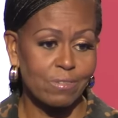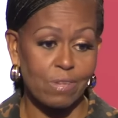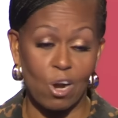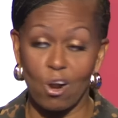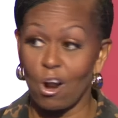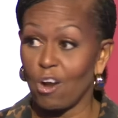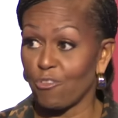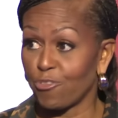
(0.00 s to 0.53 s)

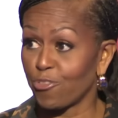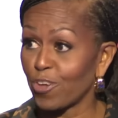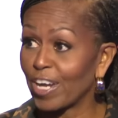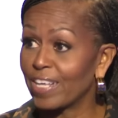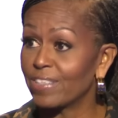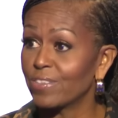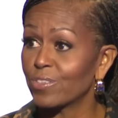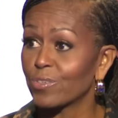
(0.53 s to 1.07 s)
or our
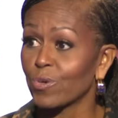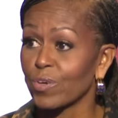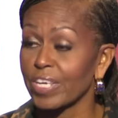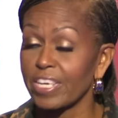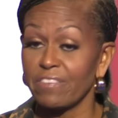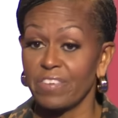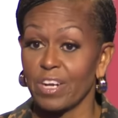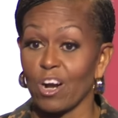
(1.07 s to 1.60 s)
friends, or
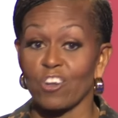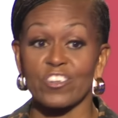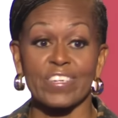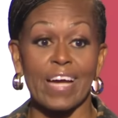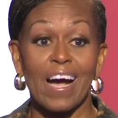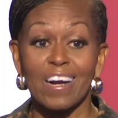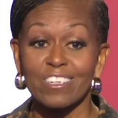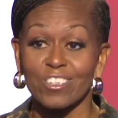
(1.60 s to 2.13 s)
even our
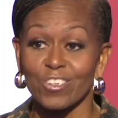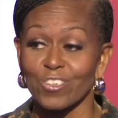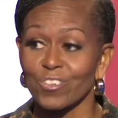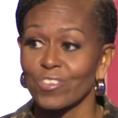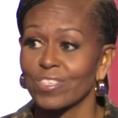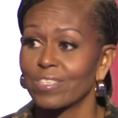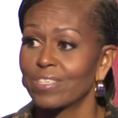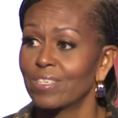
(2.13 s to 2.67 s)

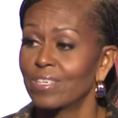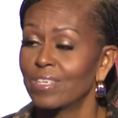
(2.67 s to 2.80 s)
doctors.